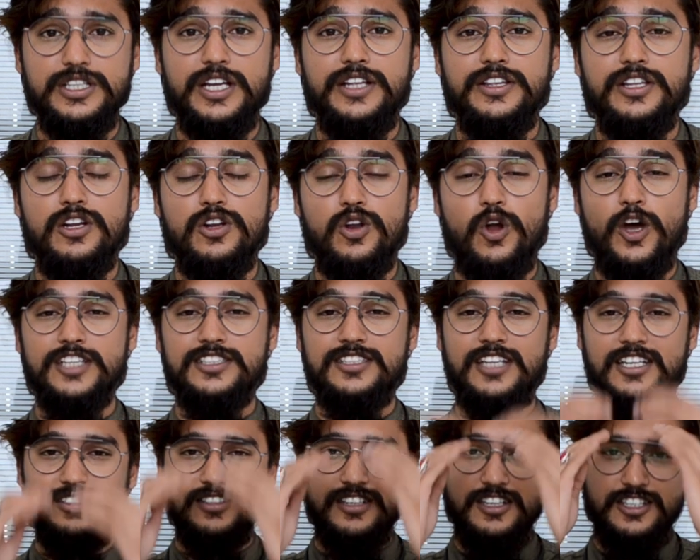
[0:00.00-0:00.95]
and the noise
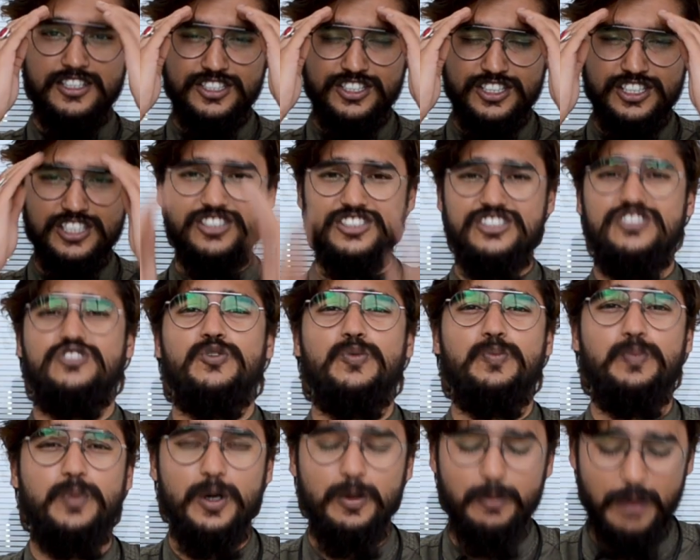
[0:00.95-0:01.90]
cancellation is
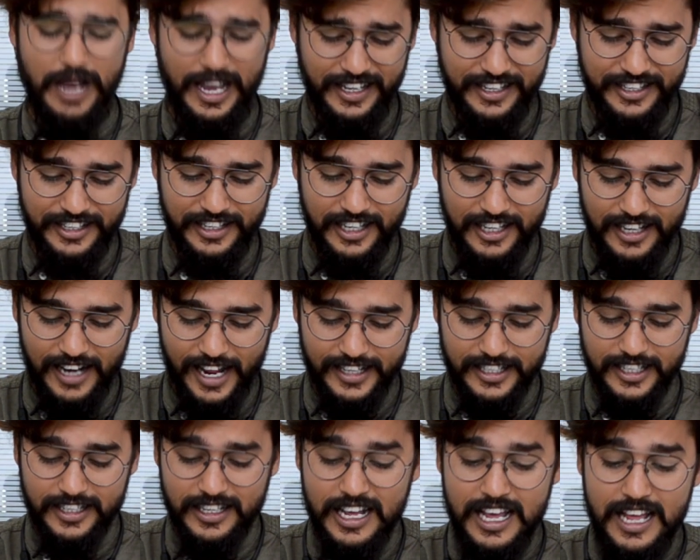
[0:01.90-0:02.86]
superb. I really
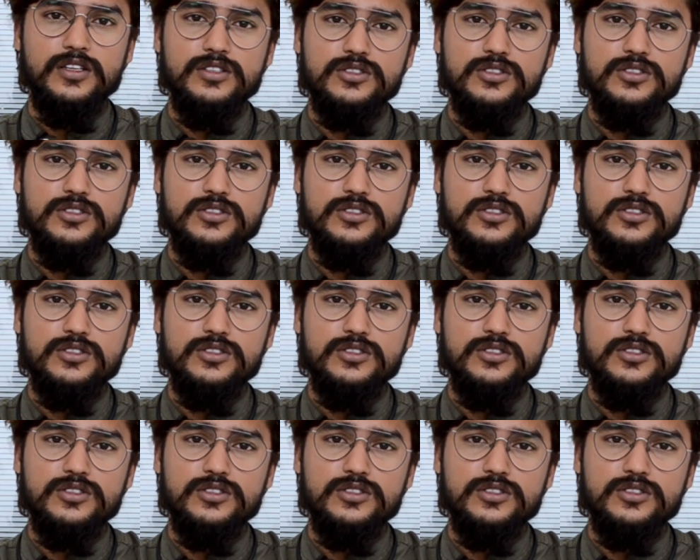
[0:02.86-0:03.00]
liked it.